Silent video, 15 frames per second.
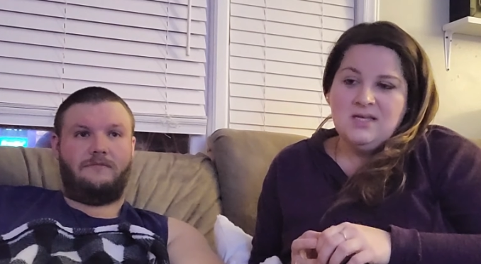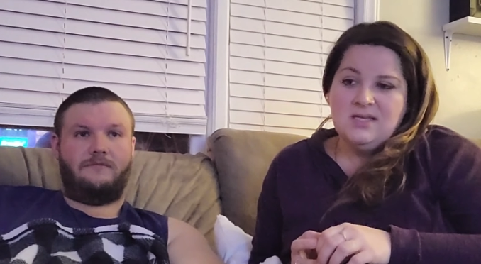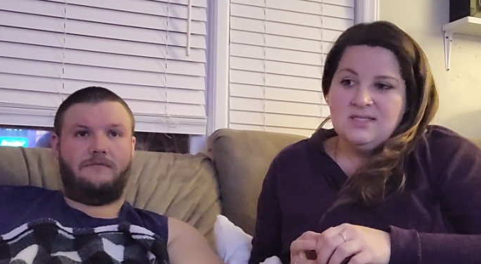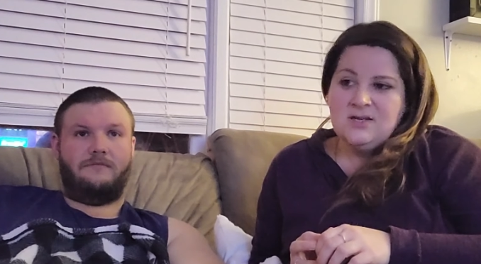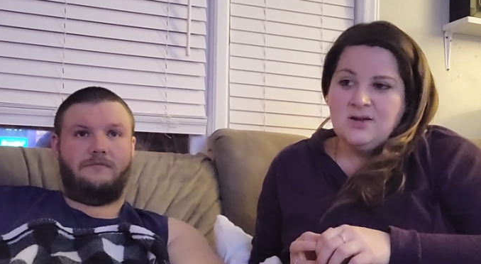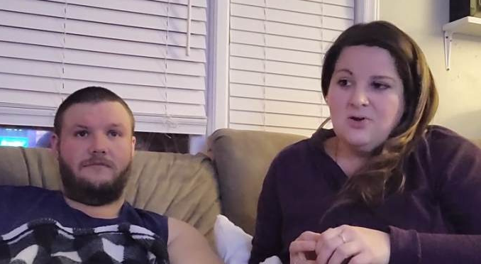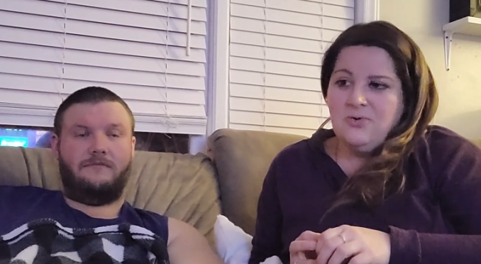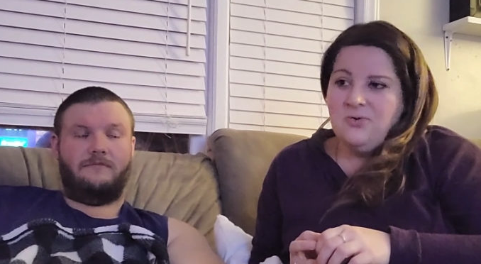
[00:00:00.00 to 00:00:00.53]

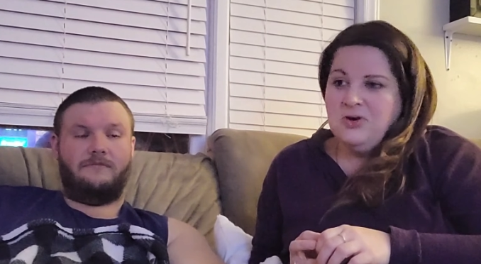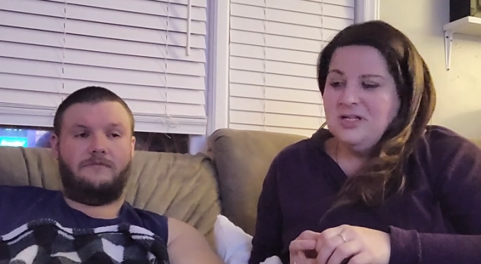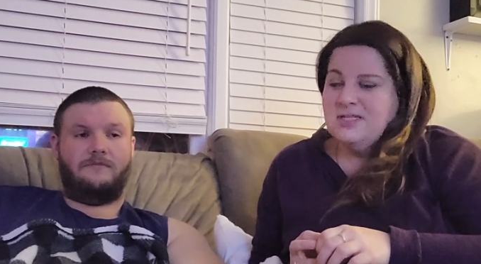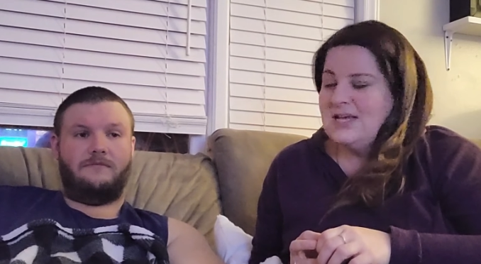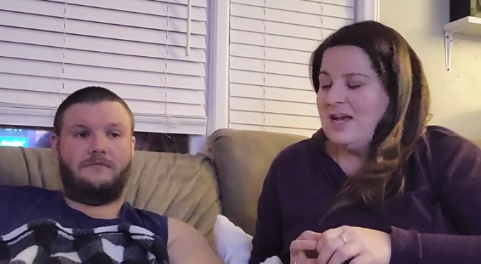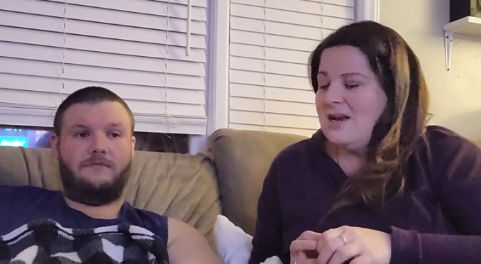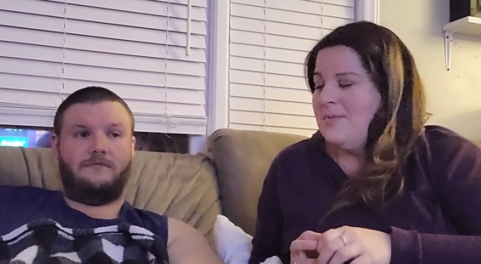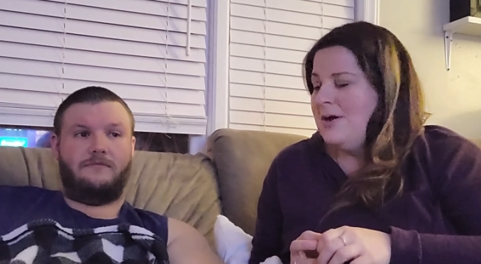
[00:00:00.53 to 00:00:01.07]
Speaker 1: So we're
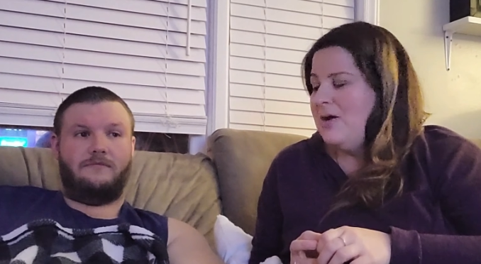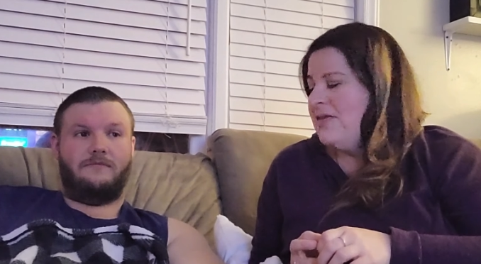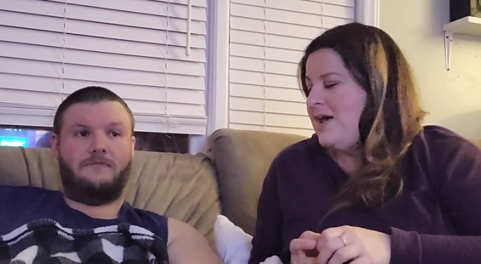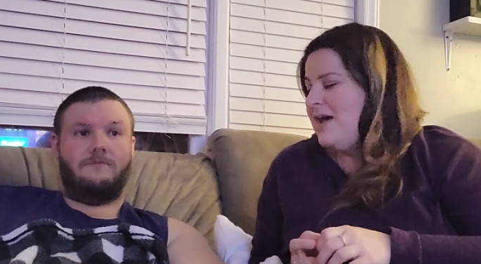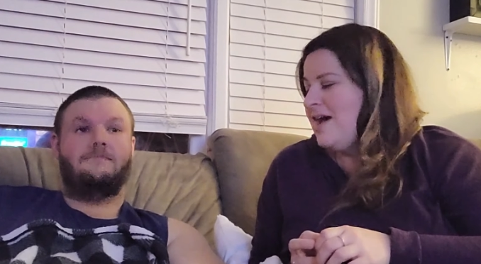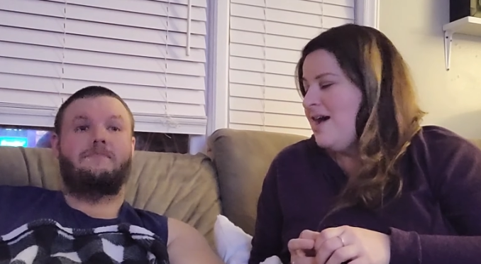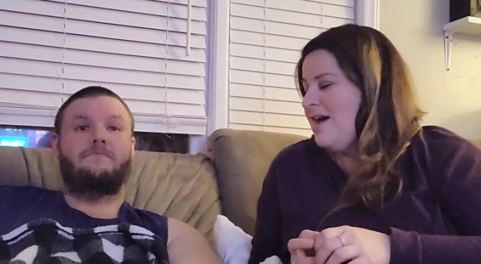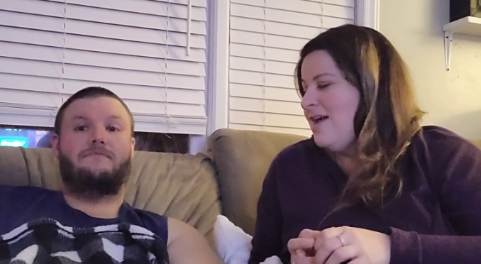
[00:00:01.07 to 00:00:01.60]
excited about
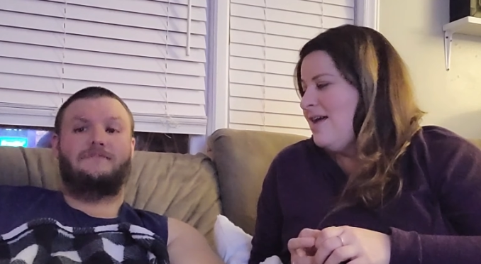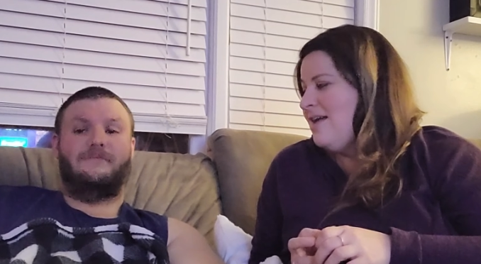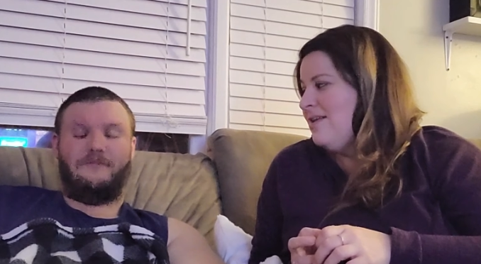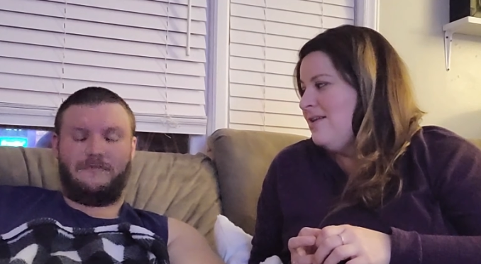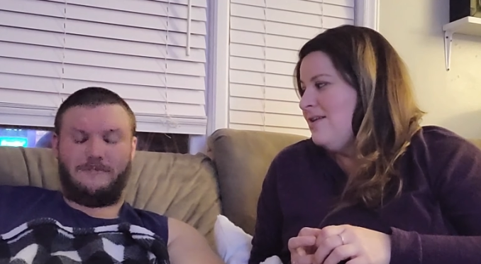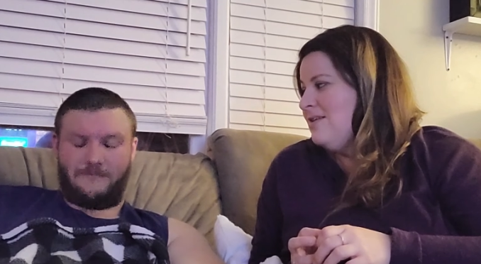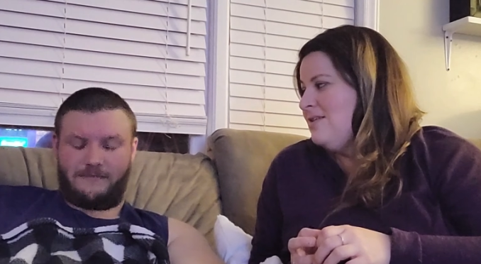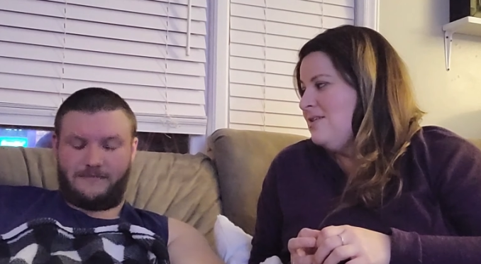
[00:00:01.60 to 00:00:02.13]
that and